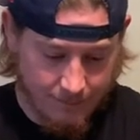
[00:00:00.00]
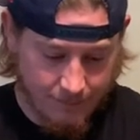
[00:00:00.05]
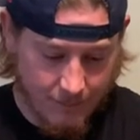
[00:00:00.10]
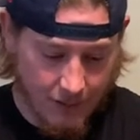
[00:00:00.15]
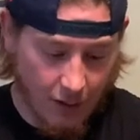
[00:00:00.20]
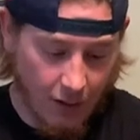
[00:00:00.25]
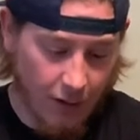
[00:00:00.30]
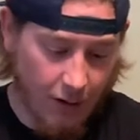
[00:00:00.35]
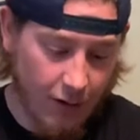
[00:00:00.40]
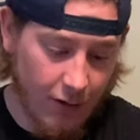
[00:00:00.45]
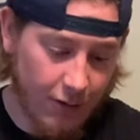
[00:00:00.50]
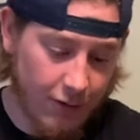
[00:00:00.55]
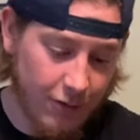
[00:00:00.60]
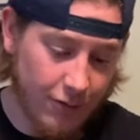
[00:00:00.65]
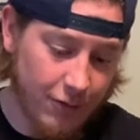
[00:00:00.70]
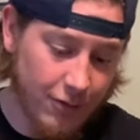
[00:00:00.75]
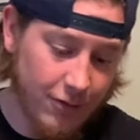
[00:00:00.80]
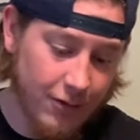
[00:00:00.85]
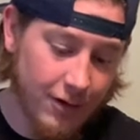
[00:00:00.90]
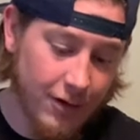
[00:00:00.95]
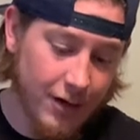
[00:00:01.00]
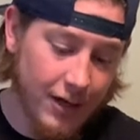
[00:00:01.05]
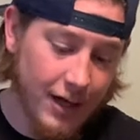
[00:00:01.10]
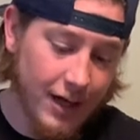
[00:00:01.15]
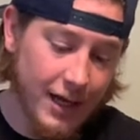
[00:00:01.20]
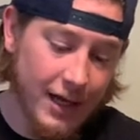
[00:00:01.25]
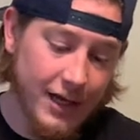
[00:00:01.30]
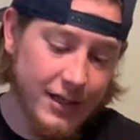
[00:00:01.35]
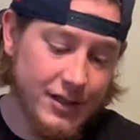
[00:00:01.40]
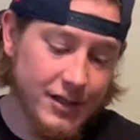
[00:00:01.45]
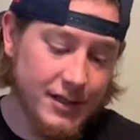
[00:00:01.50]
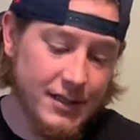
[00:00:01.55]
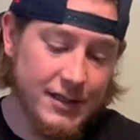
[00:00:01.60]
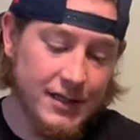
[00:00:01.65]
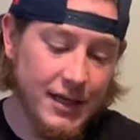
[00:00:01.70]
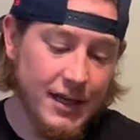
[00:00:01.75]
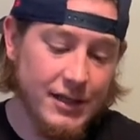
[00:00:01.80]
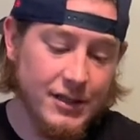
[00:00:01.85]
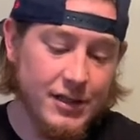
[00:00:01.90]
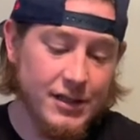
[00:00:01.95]
oh, oh, just
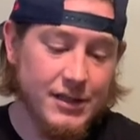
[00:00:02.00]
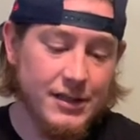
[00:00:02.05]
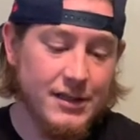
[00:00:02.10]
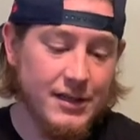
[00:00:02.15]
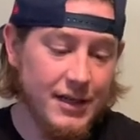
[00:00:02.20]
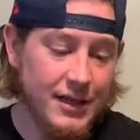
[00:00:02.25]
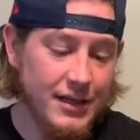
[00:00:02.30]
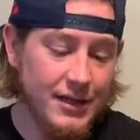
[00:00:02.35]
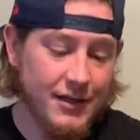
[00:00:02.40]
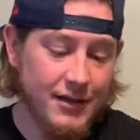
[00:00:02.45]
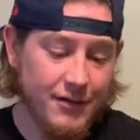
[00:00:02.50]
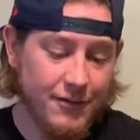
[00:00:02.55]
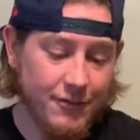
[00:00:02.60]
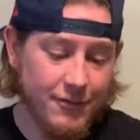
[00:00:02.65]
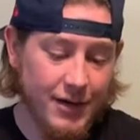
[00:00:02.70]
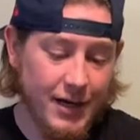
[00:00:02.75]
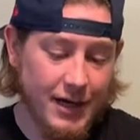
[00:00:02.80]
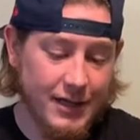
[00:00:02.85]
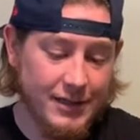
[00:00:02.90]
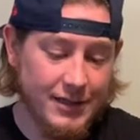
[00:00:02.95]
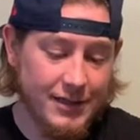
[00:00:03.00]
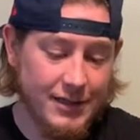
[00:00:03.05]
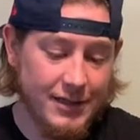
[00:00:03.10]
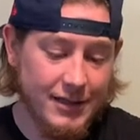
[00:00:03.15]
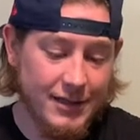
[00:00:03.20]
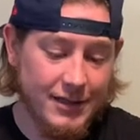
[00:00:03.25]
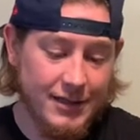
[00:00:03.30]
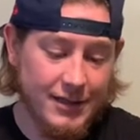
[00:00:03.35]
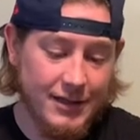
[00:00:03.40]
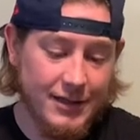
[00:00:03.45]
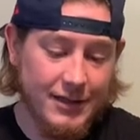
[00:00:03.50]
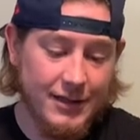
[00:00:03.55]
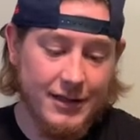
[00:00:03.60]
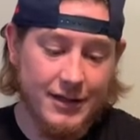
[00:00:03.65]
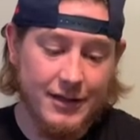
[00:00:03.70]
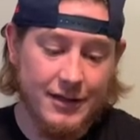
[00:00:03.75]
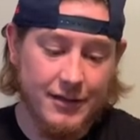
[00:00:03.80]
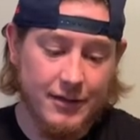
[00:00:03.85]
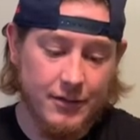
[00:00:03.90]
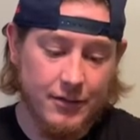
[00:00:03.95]
needed rest. just needed a rest. Okay,
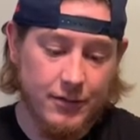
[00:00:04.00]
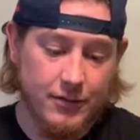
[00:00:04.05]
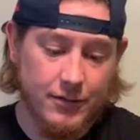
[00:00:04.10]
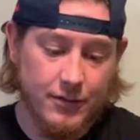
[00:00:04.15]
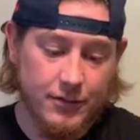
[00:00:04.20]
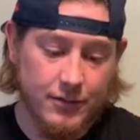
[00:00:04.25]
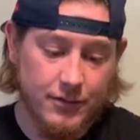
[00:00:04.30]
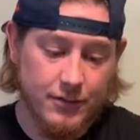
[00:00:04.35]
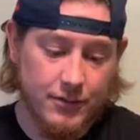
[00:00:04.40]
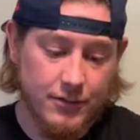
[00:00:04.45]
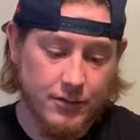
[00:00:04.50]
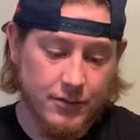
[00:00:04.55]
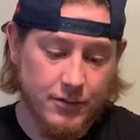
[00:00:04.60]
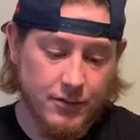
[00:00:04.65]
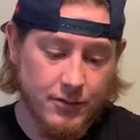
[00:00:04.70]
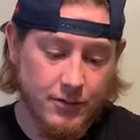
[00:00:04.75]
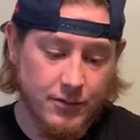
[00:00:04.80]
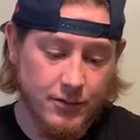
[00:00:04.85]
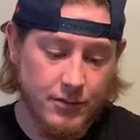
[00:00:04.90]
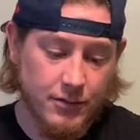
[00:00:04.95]
stop shooting it.